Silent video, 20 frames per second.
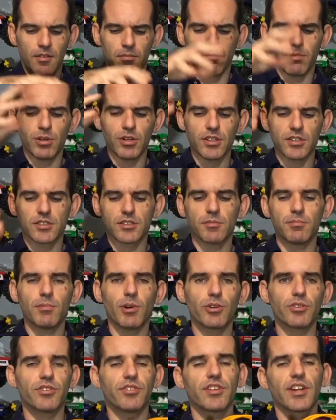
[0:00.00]
putting some
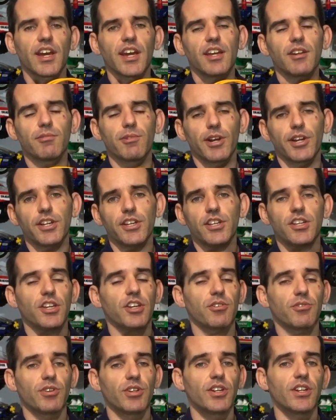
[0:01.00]
modern day running
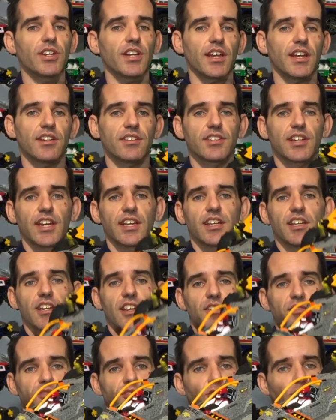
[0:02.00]
gear in it and taking
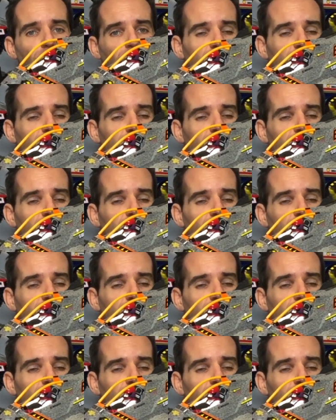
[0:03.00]
it for a